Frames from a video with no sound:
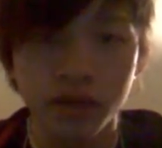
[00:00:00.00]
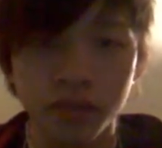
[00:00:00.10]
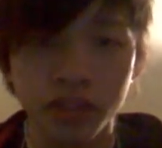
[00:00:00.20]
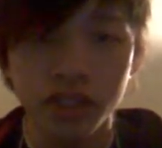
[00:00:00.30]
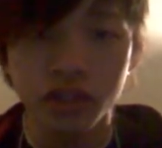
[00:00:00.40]
side
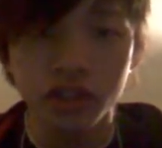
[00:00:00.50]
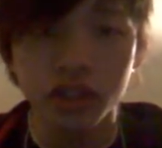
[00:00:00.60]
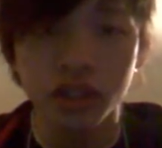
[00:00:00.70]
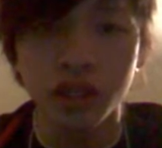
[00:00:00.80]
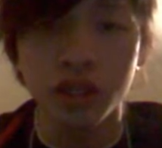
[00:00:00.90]

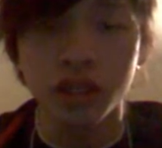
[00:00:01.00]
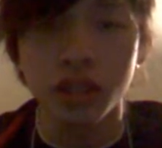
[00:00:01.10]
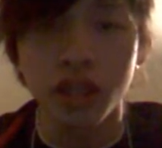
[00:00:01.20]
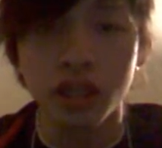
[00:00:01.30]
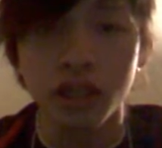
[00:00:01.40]
position,
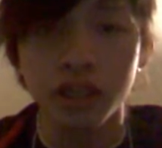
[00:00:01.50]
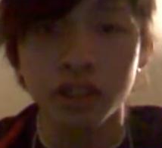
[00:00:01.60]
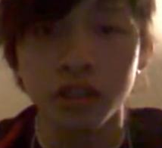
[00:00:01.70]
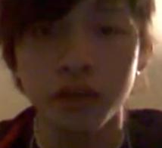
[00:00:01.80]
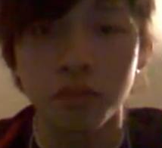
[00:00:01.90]
then
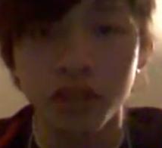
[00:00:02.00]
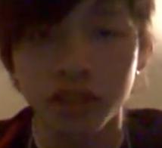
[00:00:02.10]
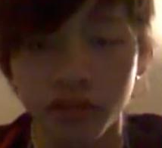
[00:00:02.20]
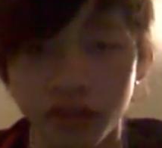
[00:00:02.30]
that's the best